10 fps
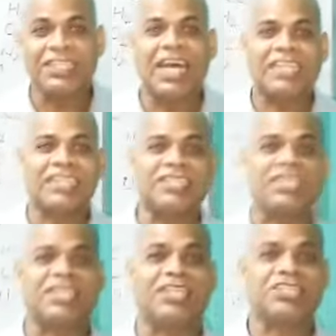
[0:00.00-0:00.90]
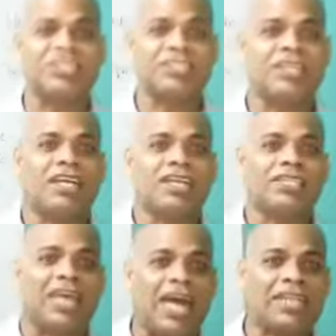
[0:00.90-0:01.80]
That is this.
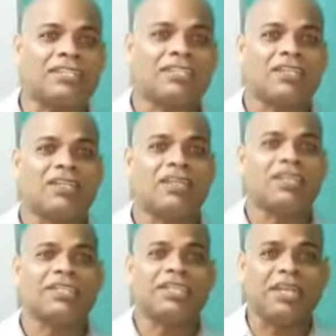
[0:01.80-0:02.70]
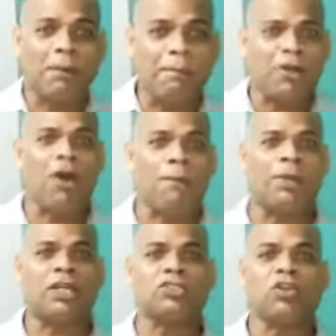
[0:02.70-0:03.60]
That the number of
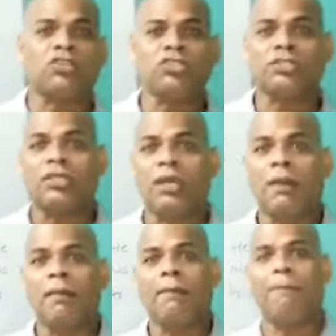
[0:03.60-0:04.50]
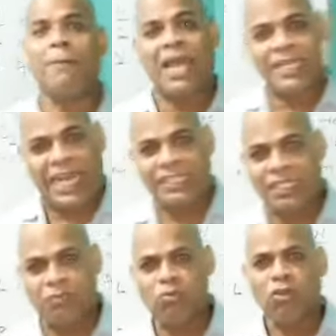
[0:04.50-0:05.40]
electrons by an
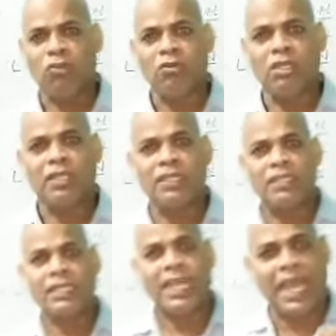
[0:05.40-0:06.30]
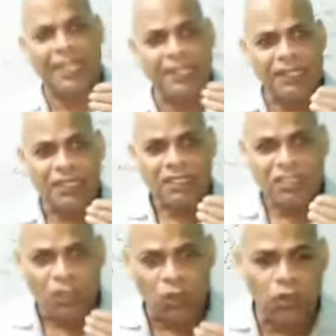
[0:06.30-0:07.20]
atom
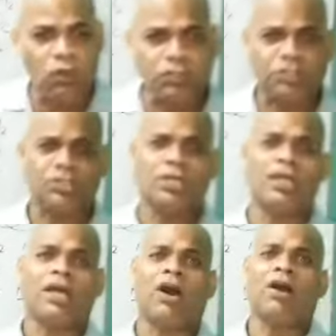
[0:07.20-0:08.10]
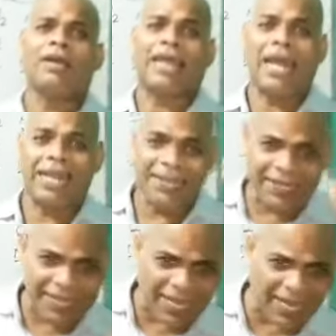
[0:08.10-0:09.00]
can lose,
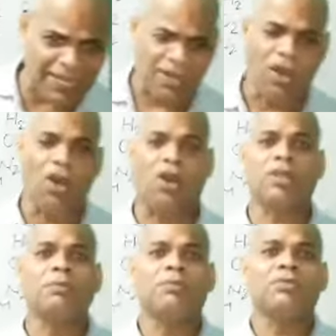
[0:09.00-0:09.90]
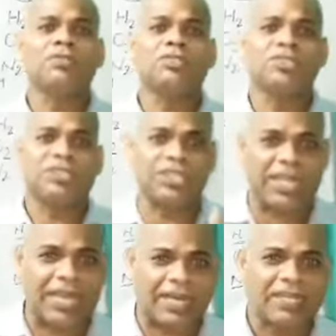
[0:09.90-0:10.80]
can gain or
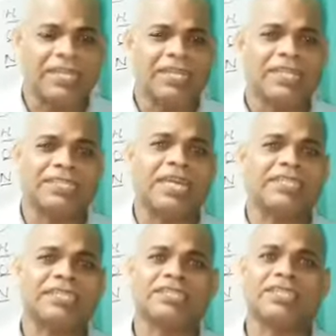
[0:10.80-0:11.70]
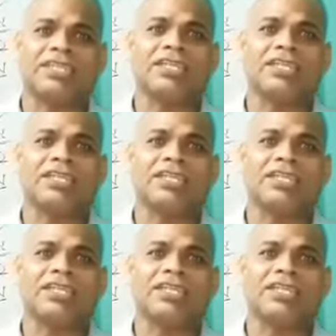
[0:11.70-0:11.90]
share. That is